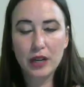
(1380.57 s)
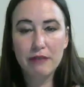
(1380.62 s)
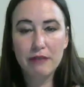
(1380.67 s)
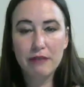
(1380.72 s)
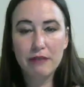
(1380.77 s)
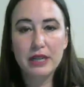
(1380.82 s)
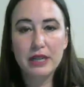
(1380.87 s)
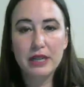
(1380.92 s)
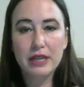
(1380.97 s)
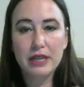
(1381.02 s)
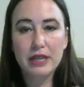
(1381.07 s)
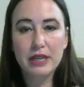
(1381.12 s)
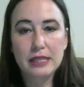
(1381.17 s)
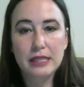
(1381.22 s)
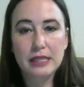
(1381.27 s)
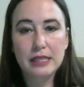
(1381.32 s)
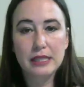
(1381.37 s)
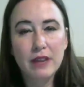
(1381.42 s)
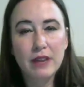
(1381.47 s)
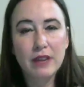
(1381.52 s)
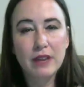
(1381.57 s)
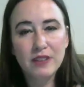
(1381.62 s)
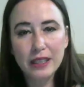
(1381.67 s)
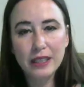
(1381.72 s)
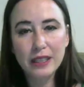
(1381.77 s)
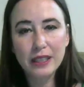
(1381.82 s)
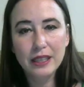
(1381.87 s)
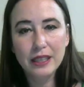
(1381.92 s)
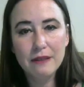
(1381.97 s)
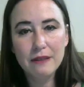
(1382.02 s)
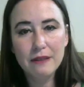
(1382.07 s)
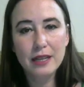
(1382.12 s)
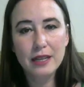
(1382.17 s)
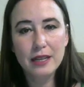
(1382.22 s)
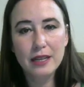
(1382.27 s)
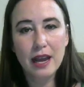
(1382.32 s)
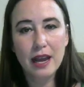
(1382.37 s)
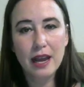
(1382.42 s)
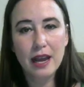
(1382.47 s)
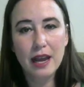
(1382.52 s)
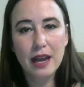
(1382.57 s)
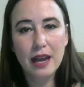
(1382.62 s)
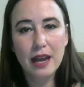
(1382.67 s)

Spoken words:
I've never really run into any